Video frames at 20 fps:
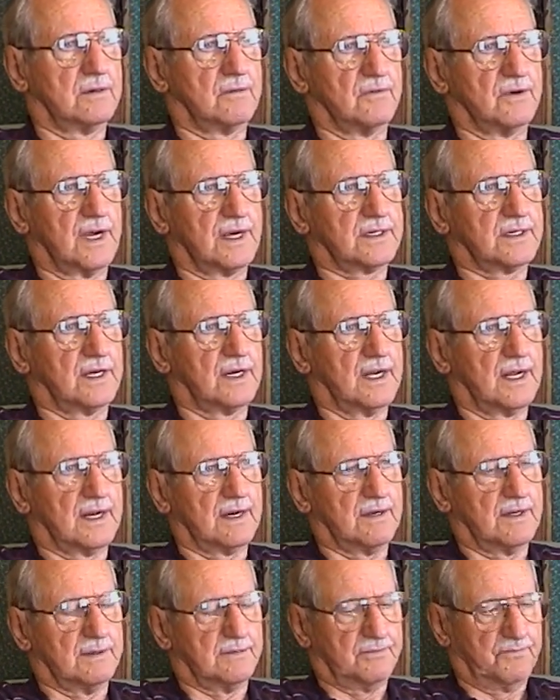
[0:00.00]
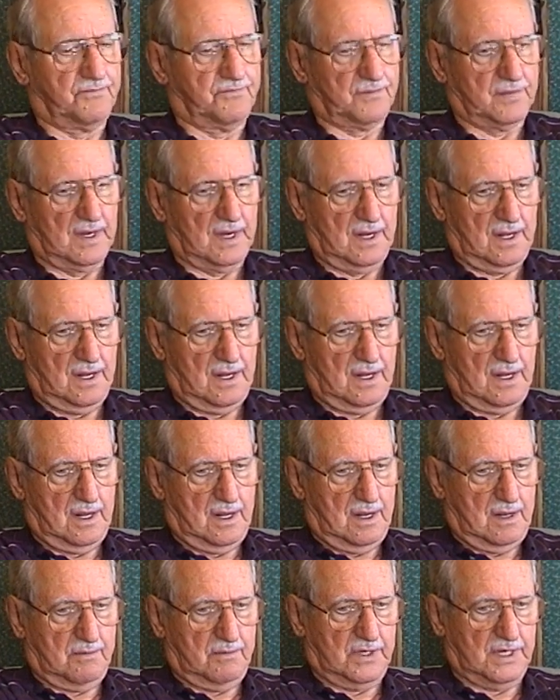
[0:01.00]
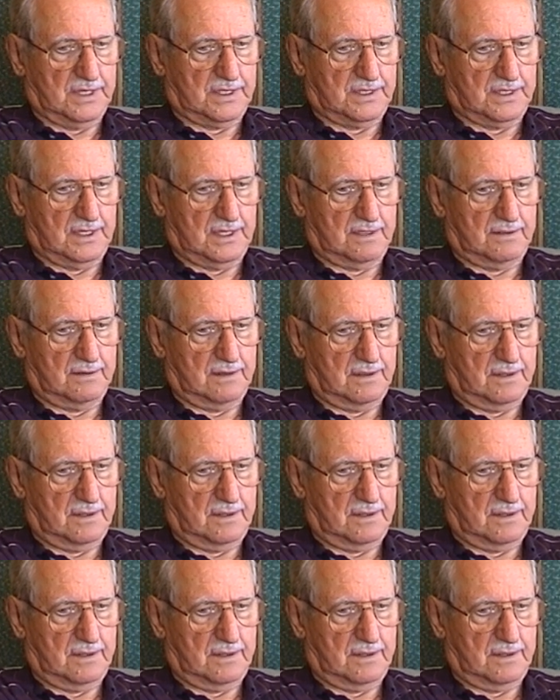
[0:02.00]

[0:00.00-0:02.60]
wrecked a lot. But uh,